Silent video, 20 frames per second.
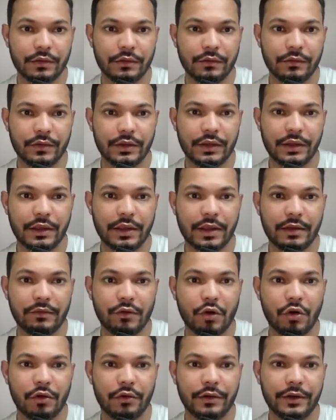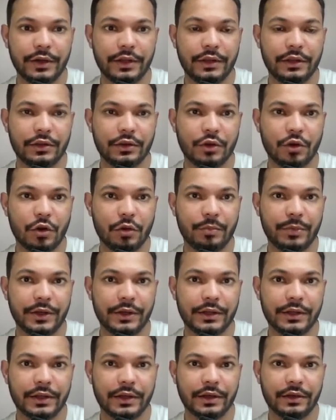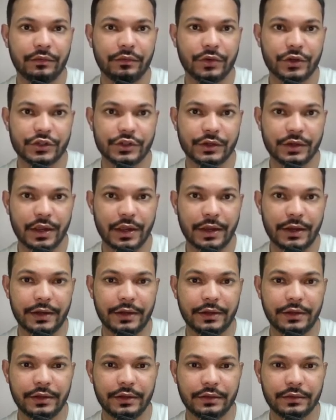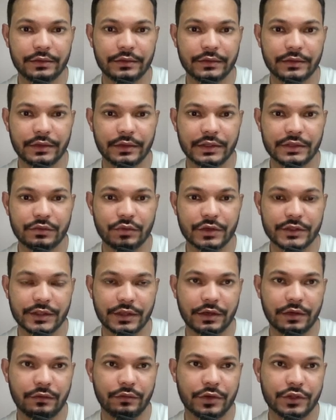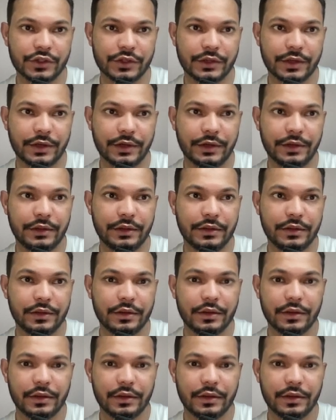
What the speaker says: We have already copied the conversion ID. This was the conversion ID.